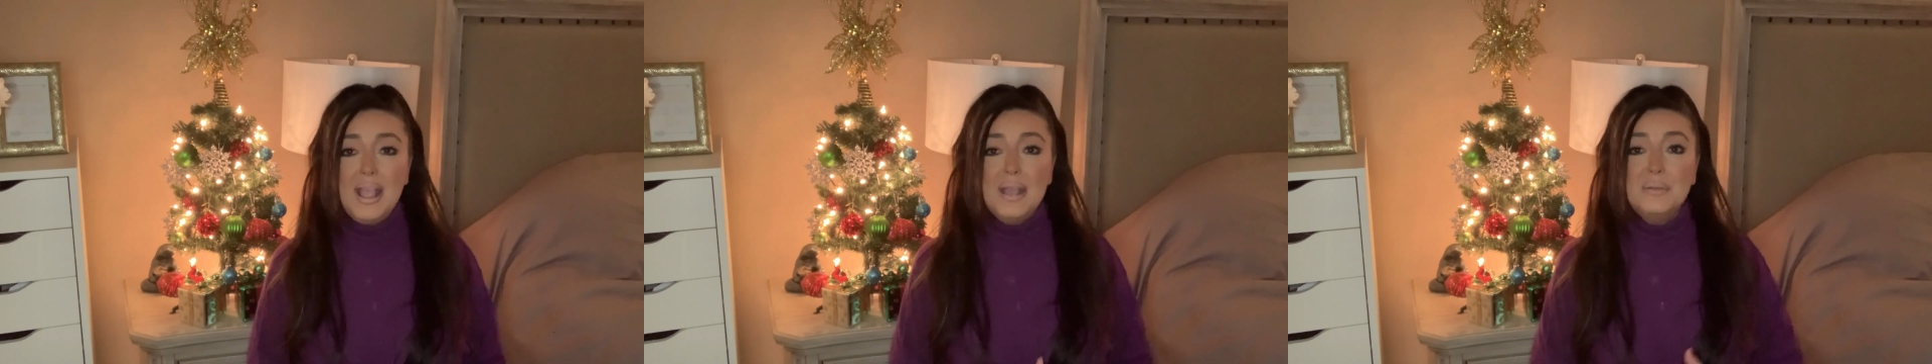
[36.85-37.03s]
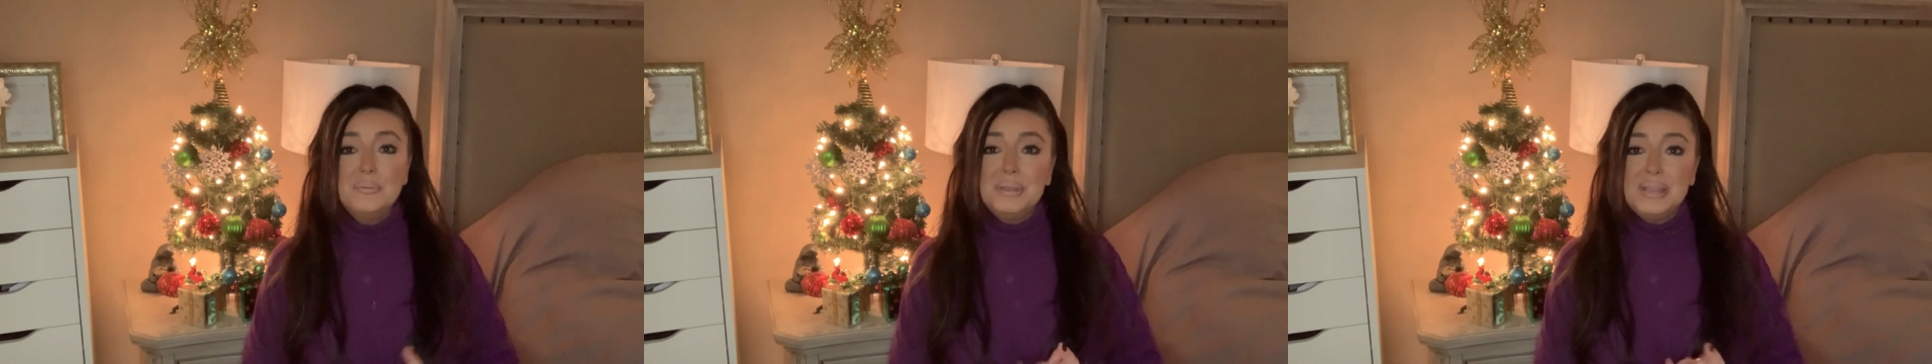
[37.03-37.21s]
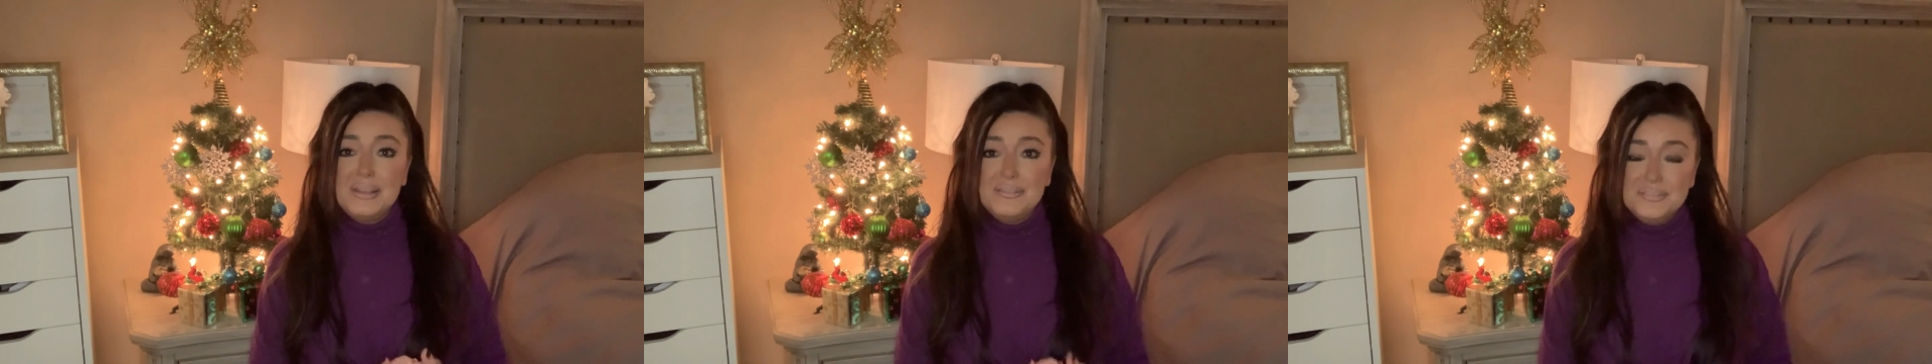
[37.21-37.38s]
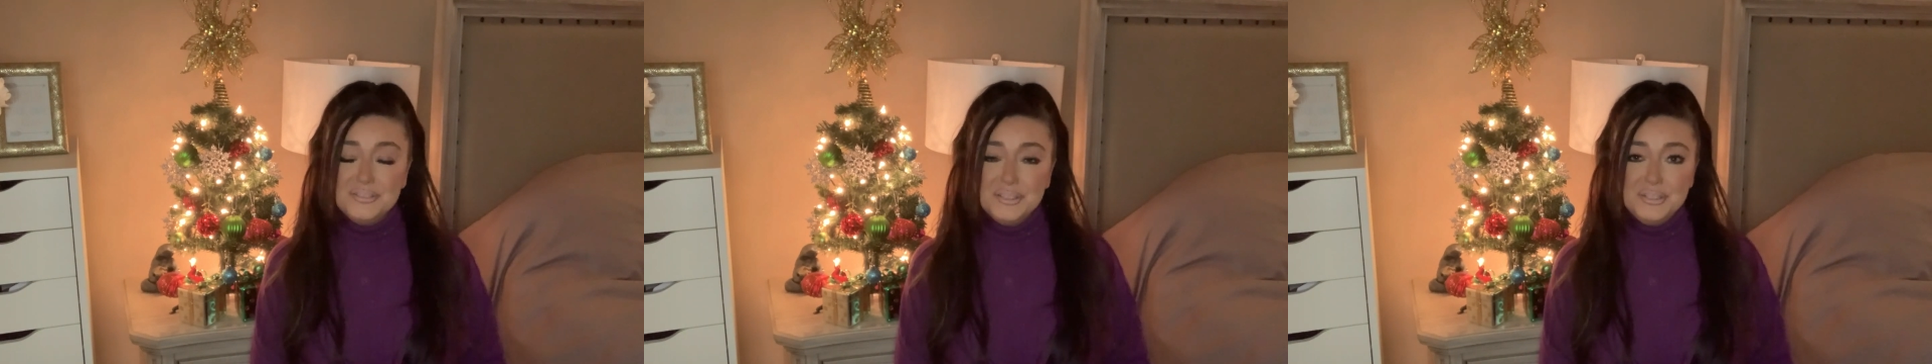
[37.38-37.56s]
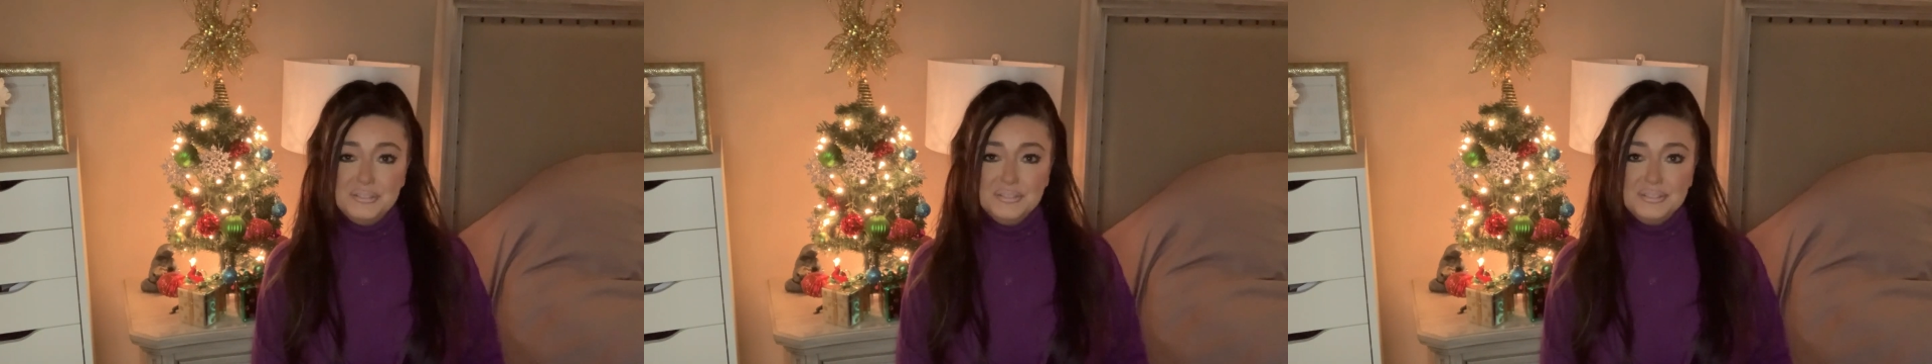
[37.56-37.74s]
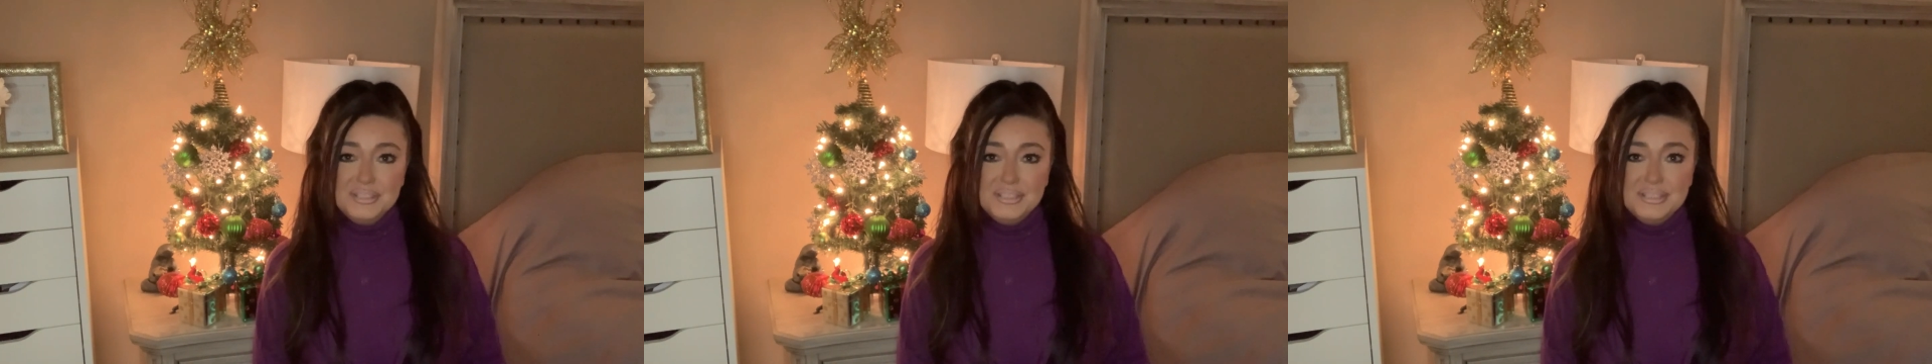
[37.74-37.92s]
And without
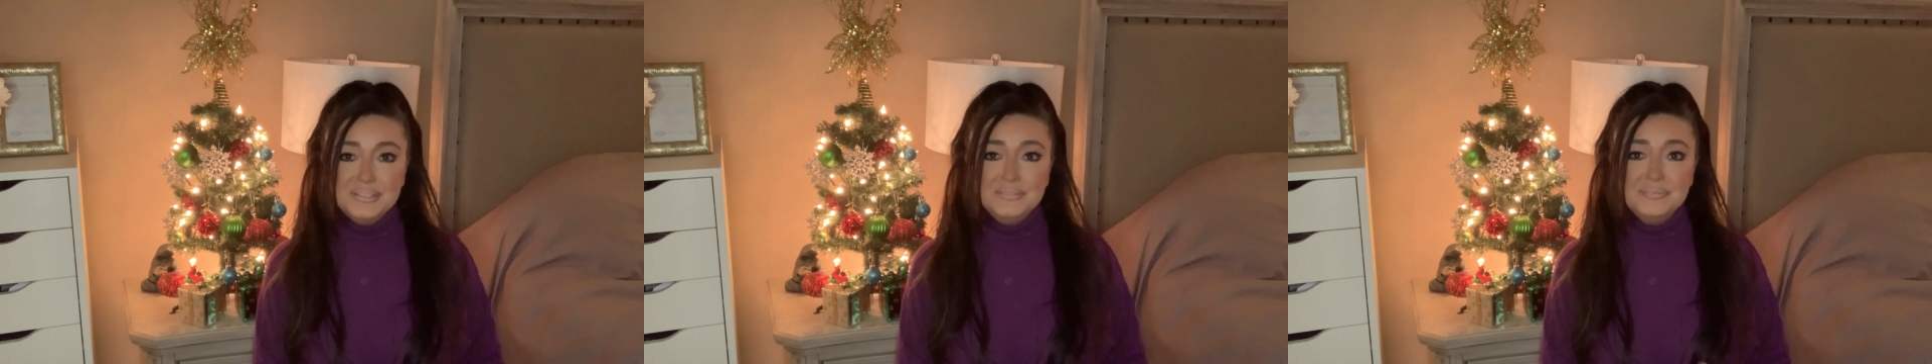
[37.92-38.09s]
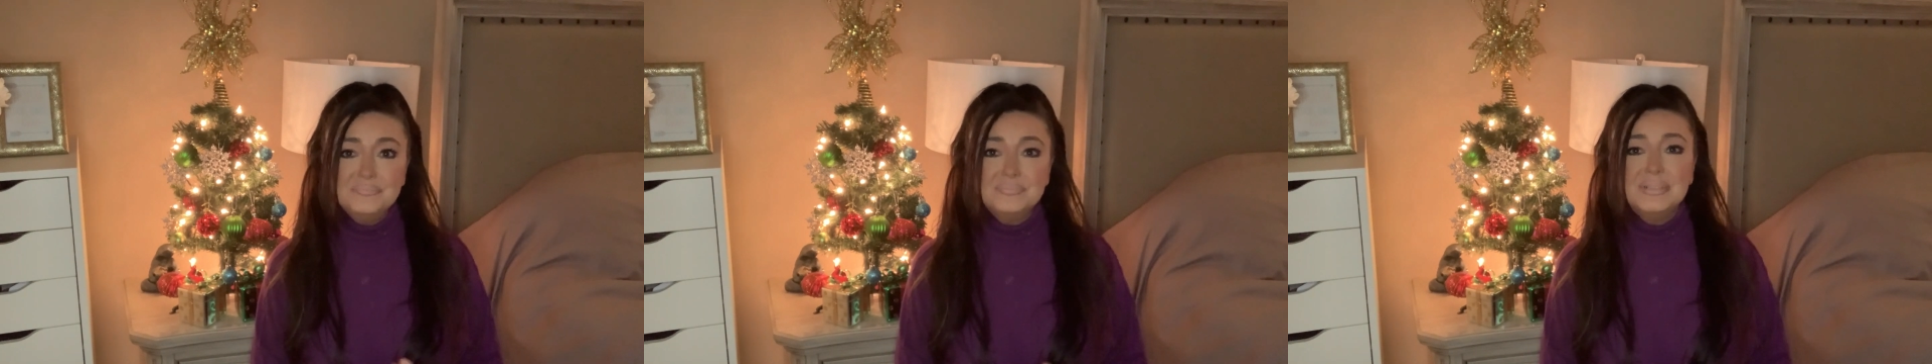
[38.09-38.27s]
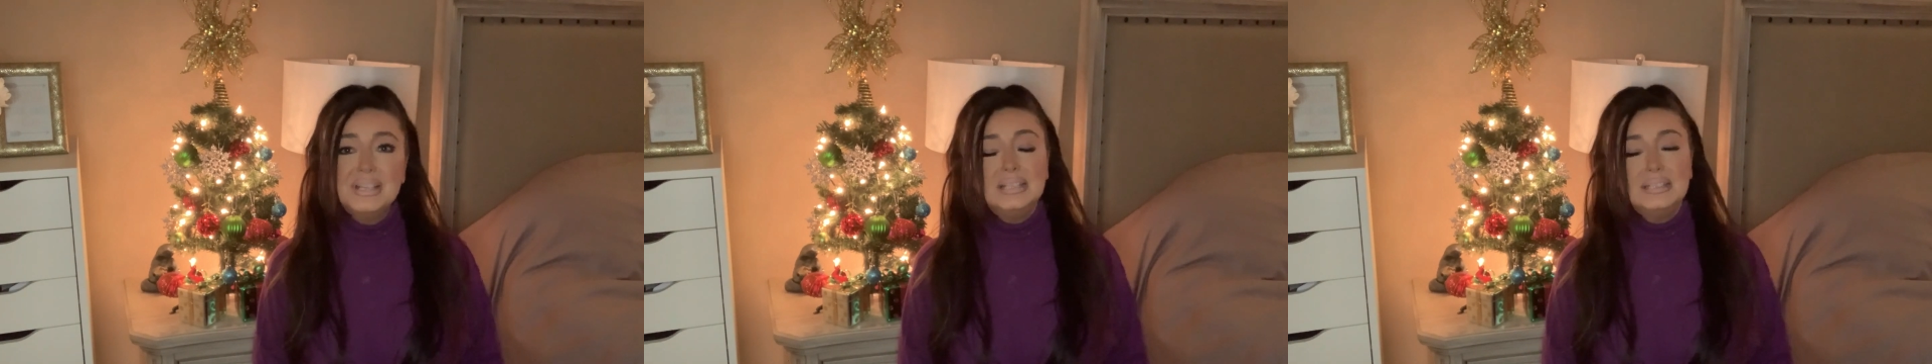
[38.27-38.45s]
further ado,